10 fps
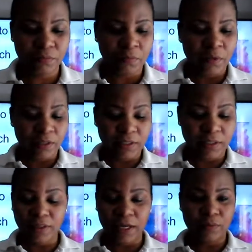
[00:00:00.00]
now
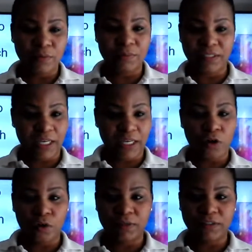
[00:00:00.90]
that we'll be staying home
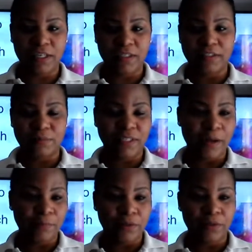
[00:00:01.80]
until
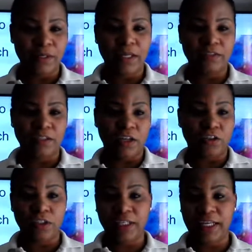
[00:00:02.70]
September, until
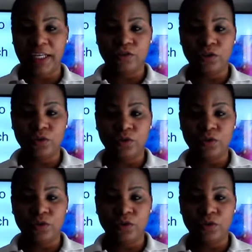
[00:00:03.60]
the end of June?